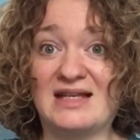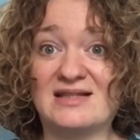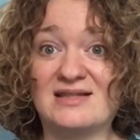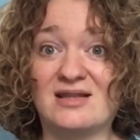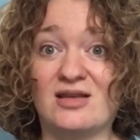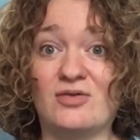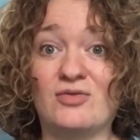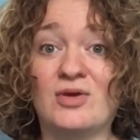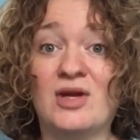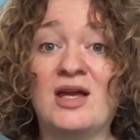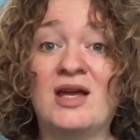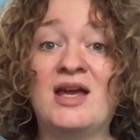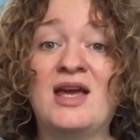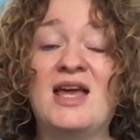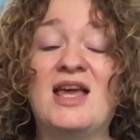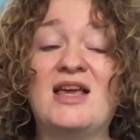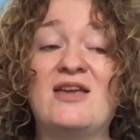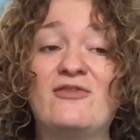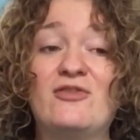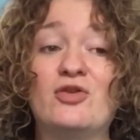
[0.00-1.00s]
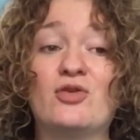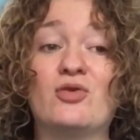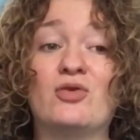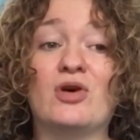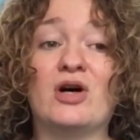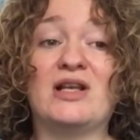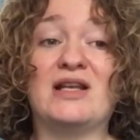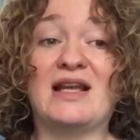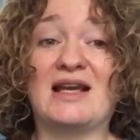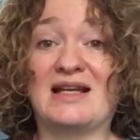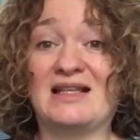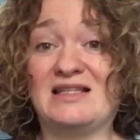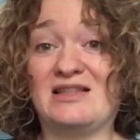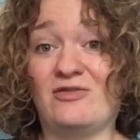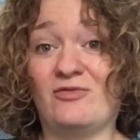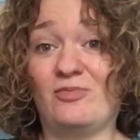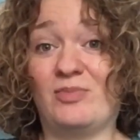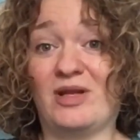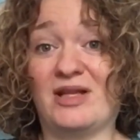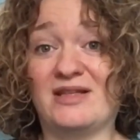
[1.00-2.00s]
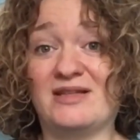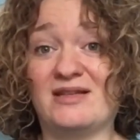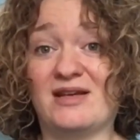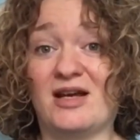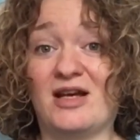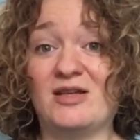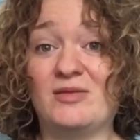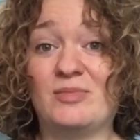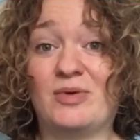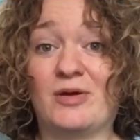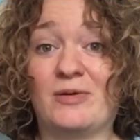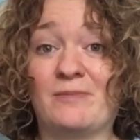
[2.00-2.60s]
So if you're a negative blood type,